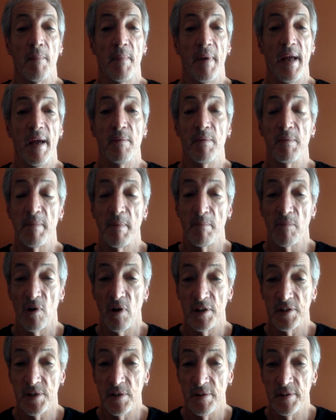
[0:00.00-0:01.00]
And remember
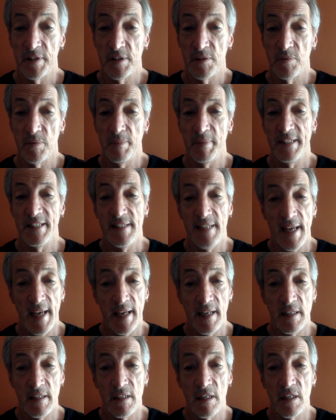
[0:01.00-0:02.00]
also, this would be
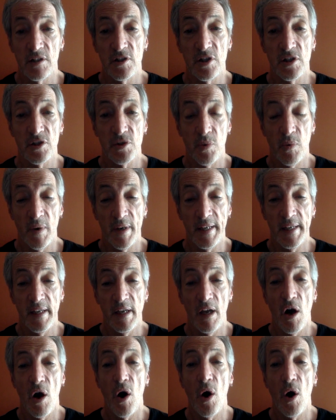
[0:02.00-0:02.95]
10 to 20